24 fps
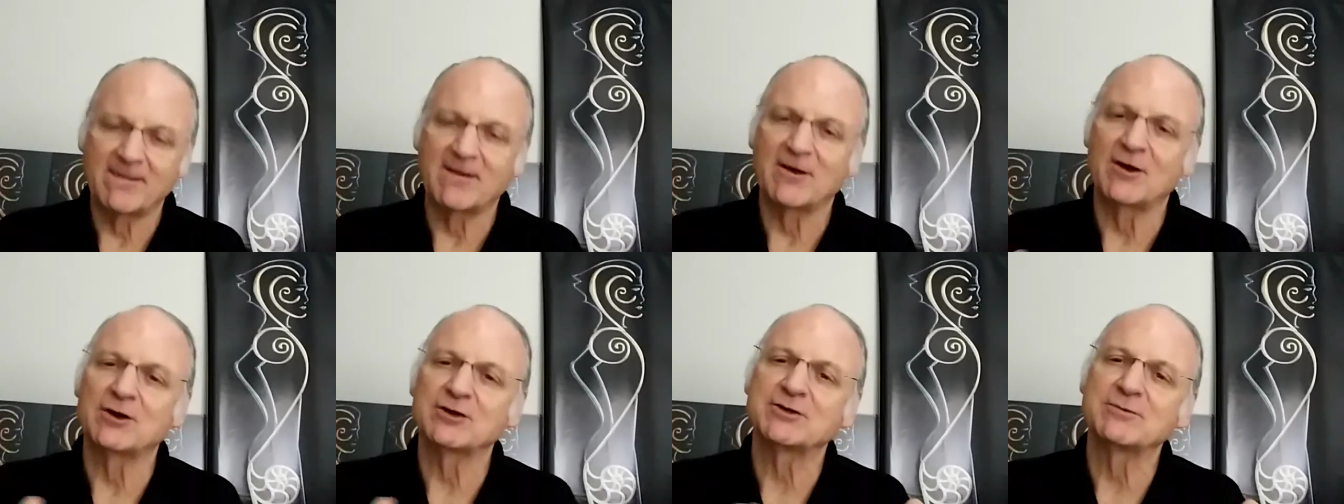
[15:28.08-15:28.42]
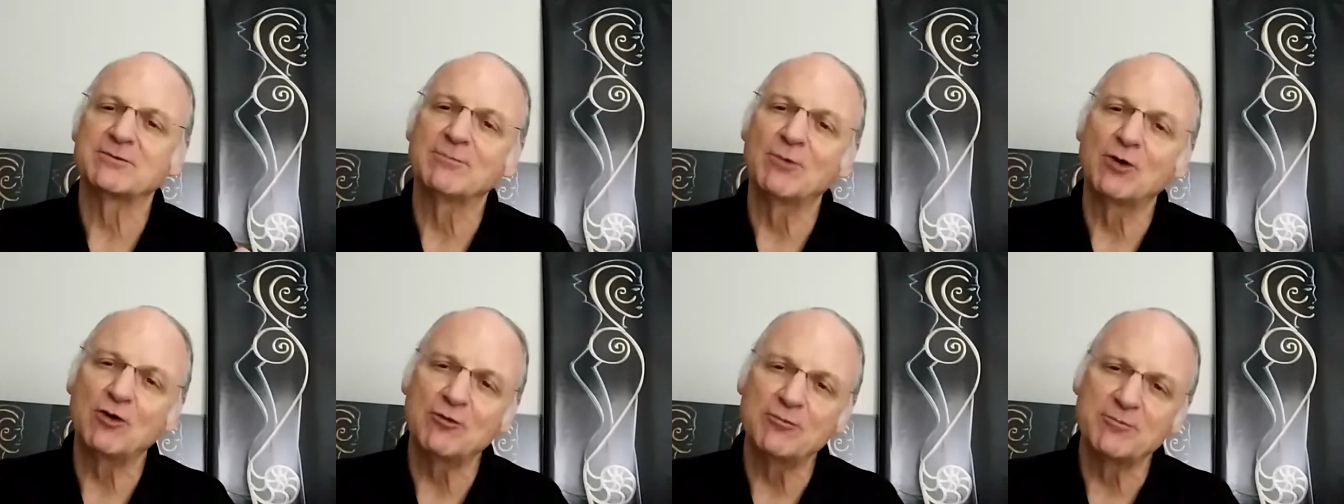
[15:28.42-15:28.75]

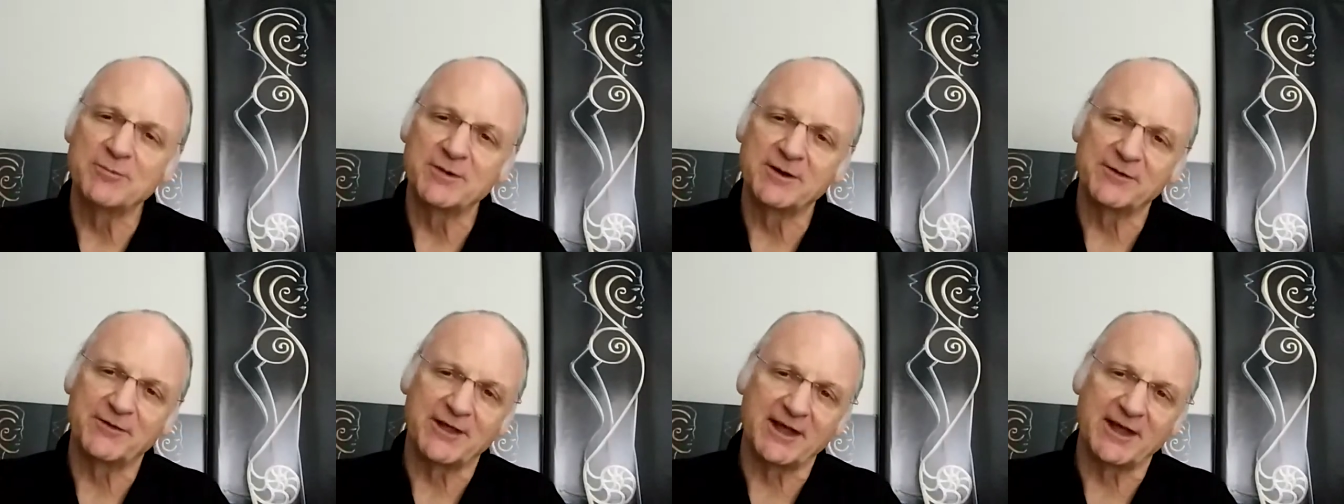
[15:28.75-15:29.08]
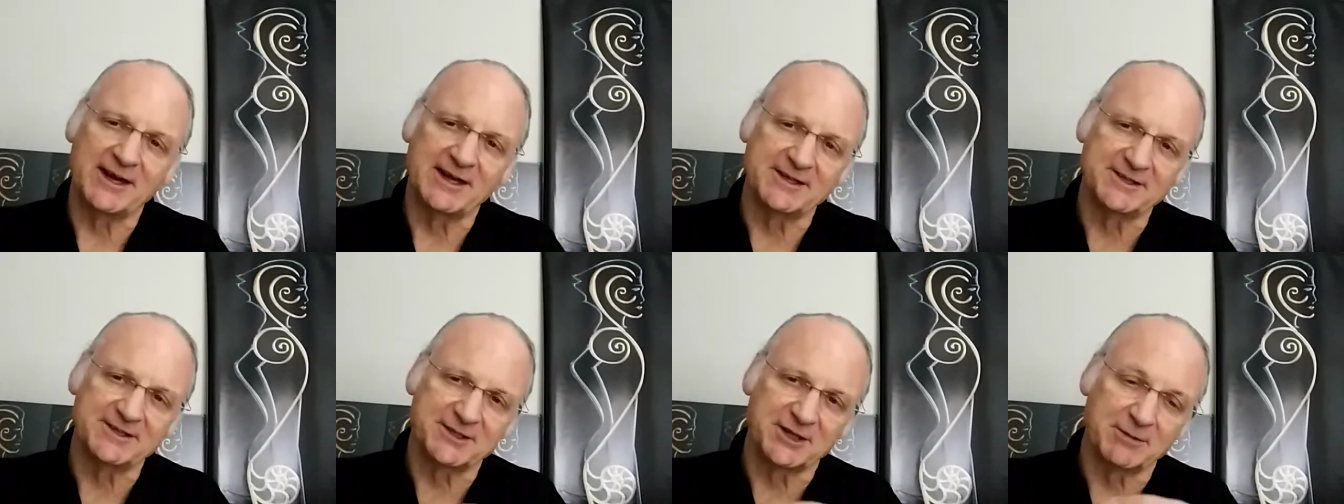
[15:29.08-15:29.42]
there's movement
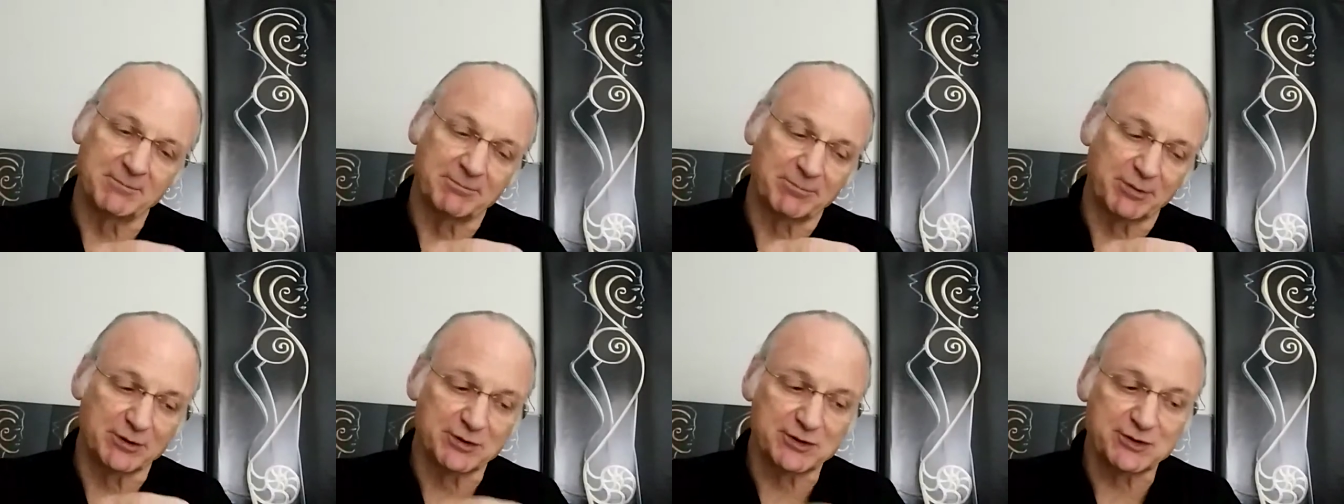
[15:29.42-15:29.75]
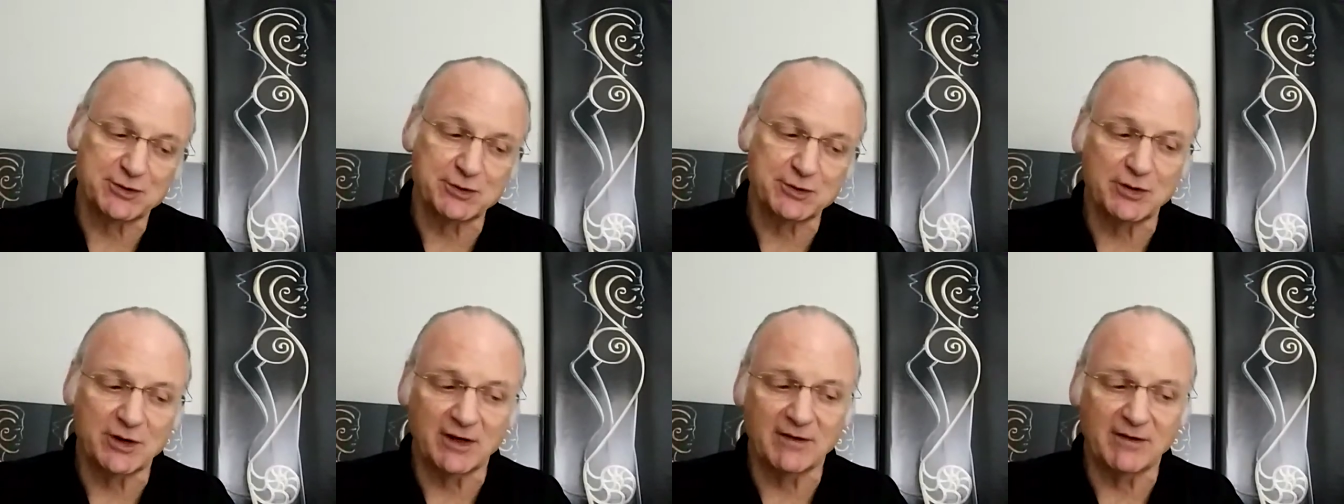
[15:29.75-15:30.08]
that is in
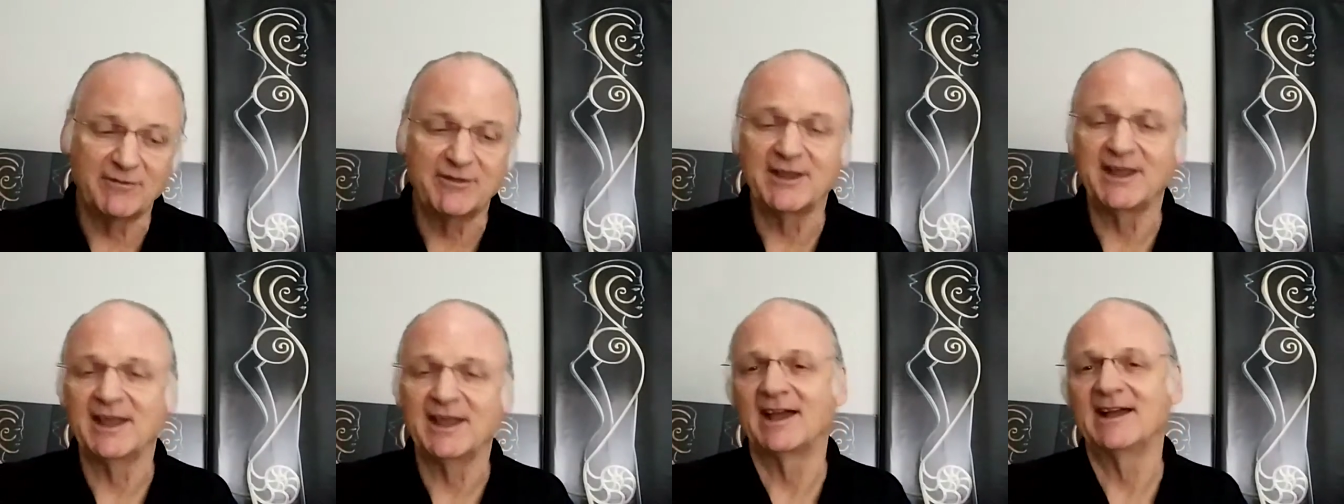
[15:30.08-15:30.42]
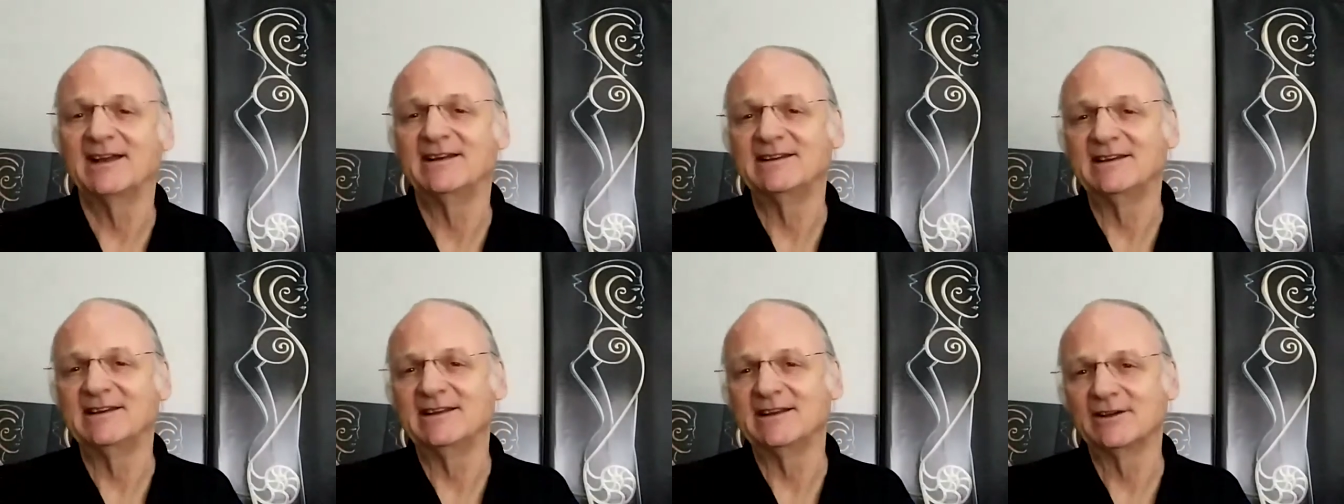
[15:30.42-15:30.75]
pursuit of the
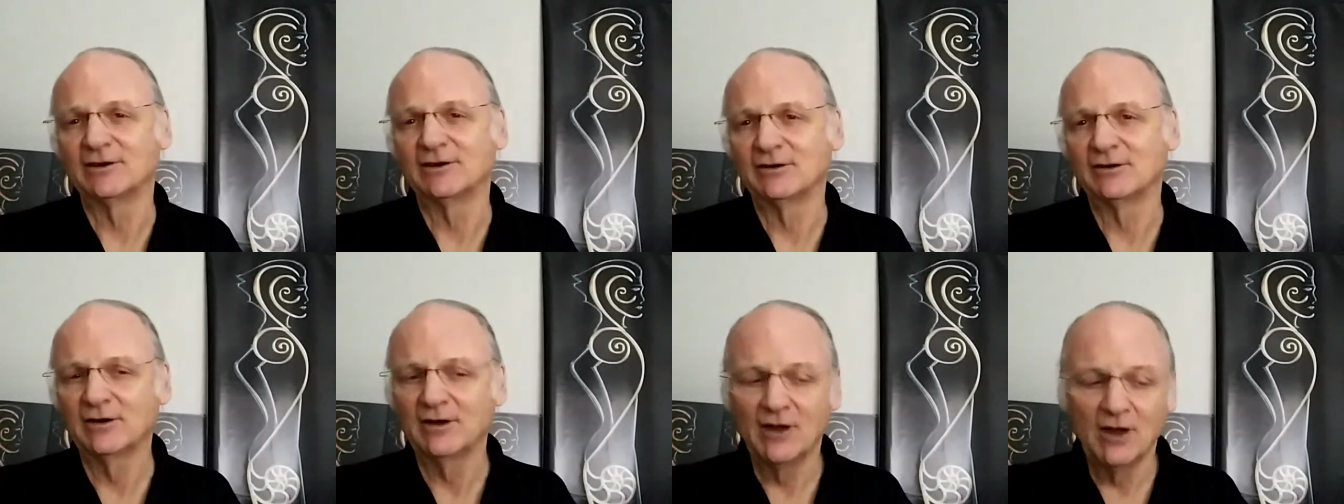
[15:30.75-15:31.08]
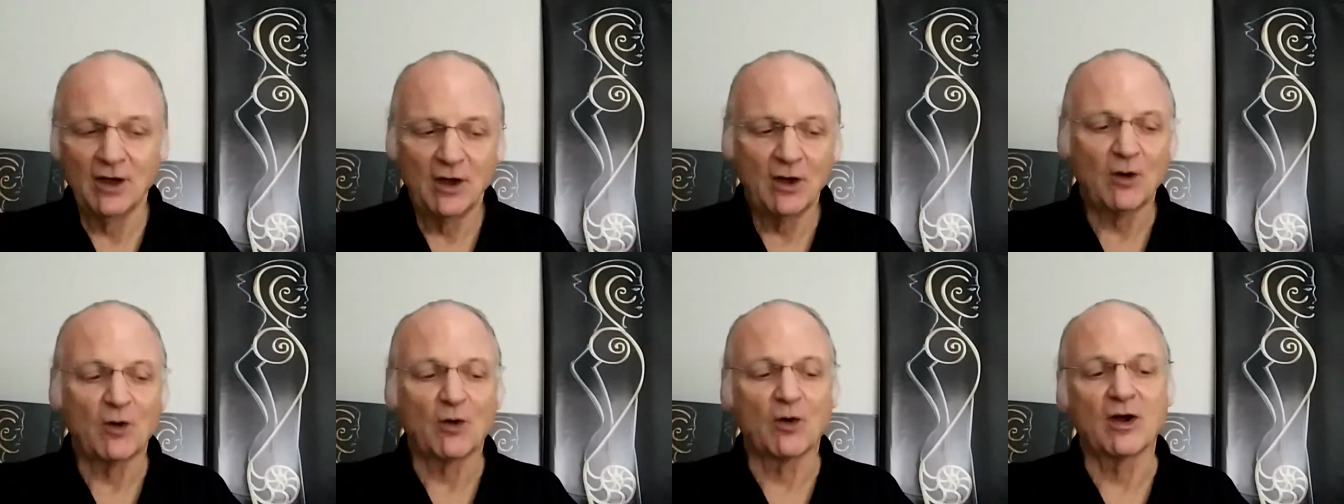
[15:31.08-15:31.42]
ideal
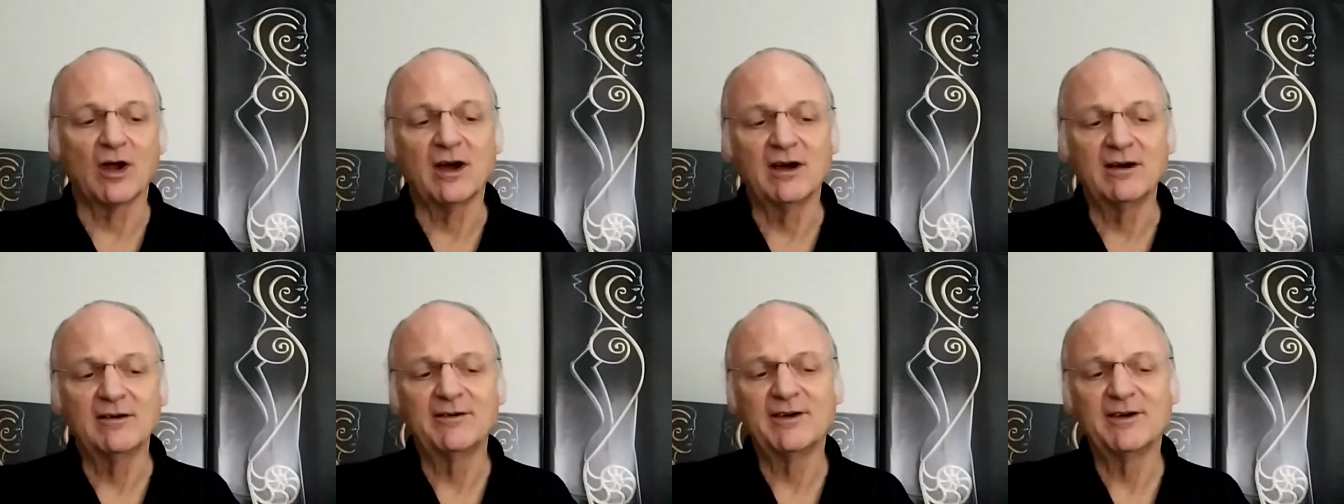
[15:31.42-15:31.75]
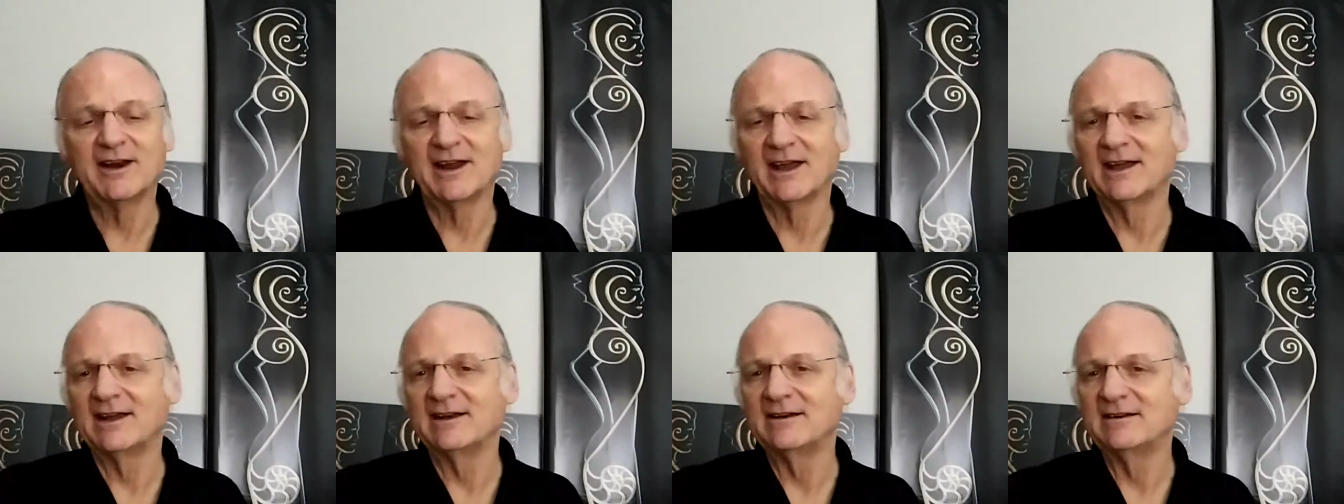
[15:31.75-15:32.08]
or of
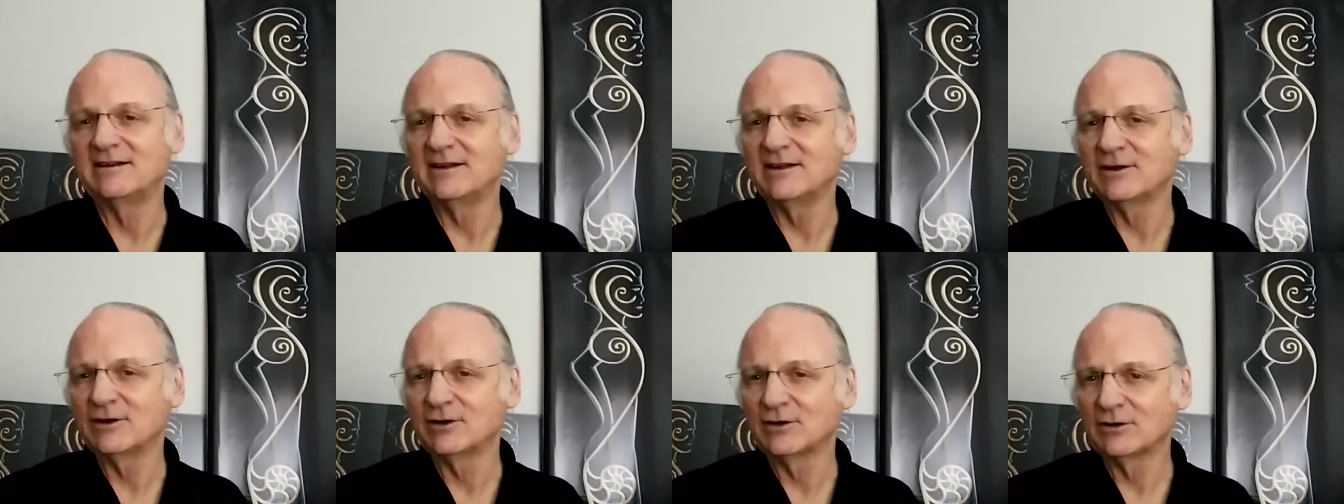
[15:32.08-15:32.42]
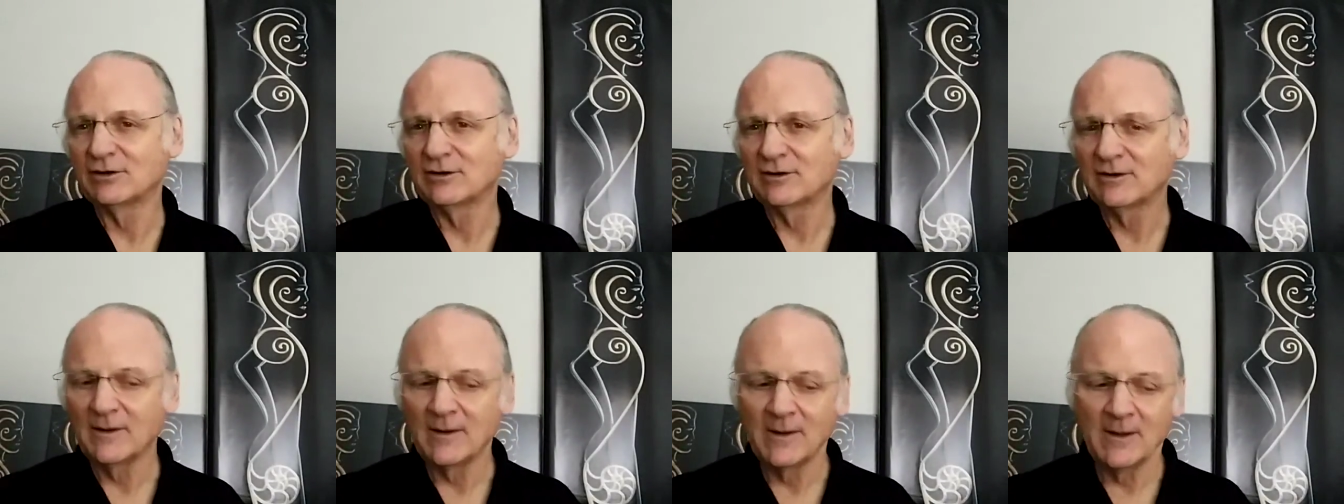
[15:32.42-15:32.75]
an
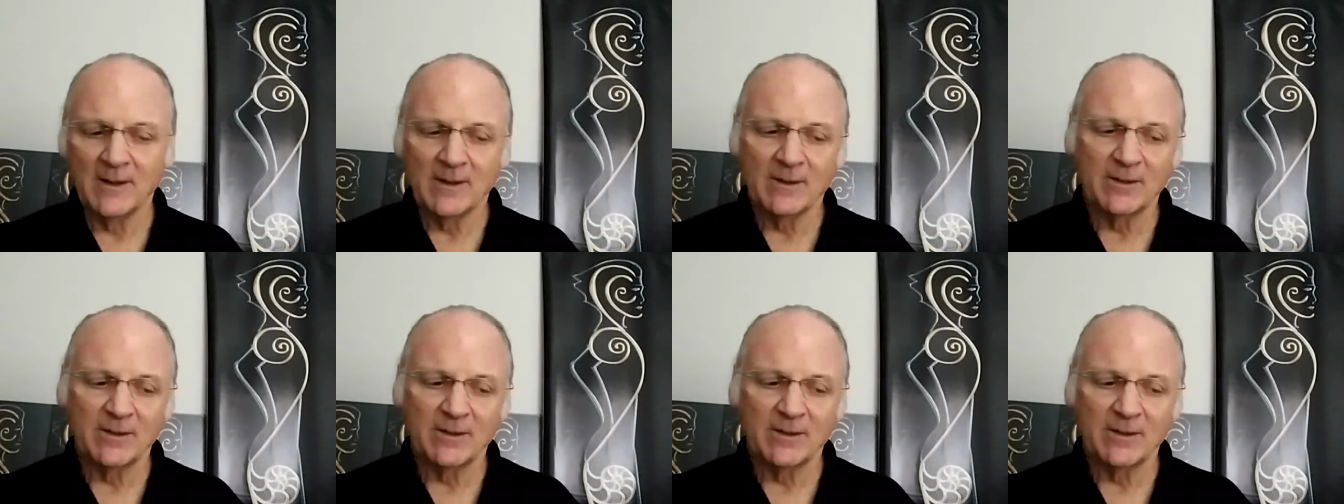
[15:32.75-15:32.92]
ideal.